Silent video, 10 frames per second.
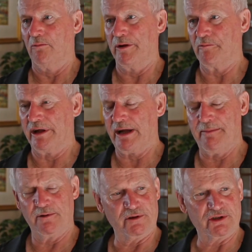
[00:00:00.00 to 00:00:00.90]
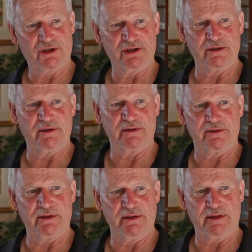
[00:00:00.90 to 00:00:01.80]
We came to a decision
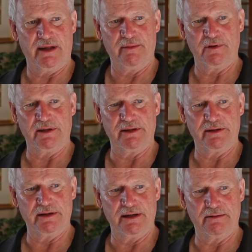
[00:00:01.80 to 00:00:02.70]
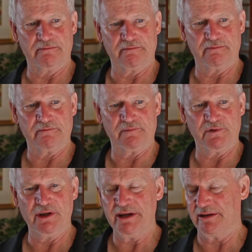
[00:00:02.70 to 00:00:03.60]
that Emily
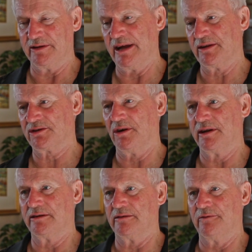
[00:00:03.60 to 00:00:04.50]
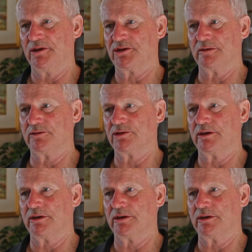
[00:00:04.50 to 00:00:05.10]
needed outside intervention.